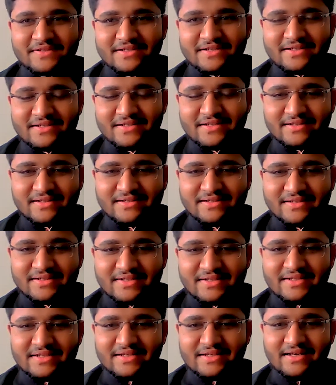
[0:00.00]
the
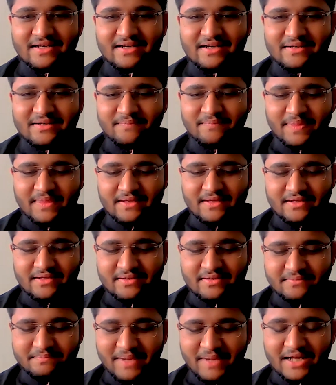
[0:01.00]

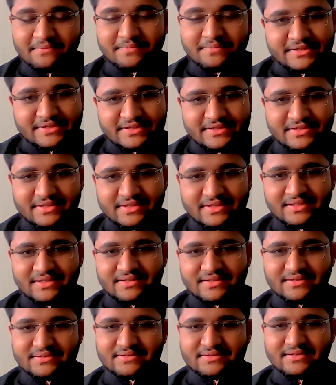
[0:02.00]
badminton
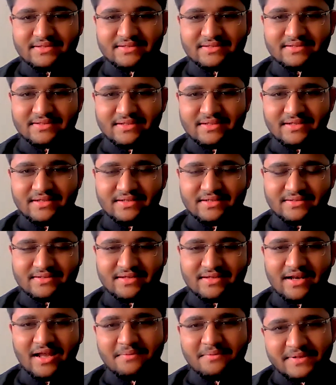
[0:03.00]

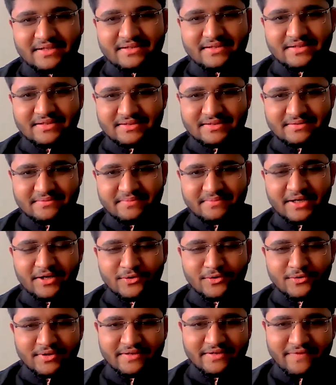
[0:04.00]
club in
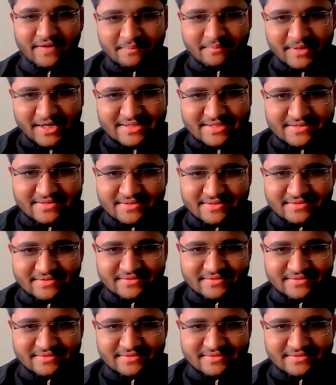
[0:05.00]
Bengaluru, if I'm right, sir.